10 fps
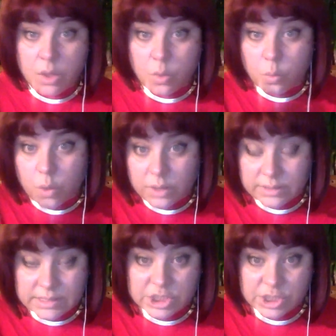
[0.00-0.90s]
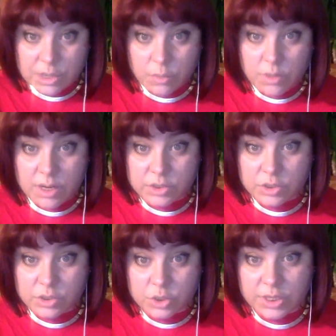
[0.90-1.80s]
What is Shaula
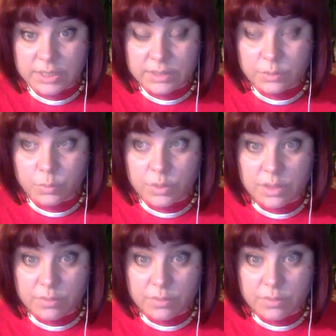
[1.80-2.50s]
associated with?